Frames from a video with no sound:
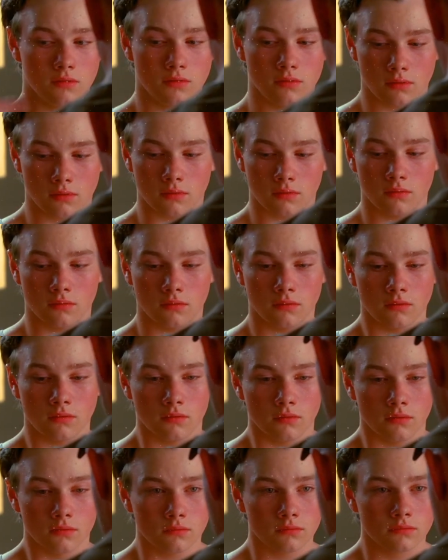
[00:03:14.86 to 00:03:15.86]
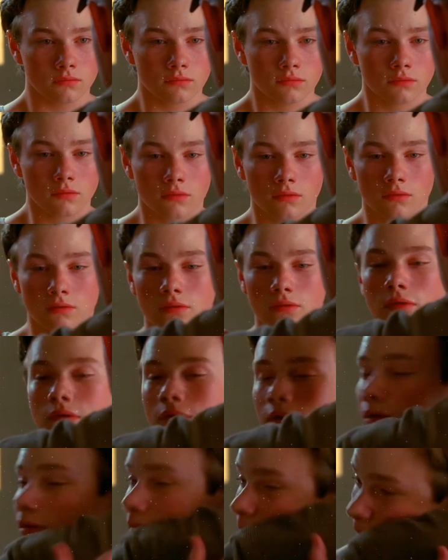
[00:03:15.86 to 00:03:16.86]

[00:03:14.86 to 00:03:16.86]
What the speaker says: (no one is talking)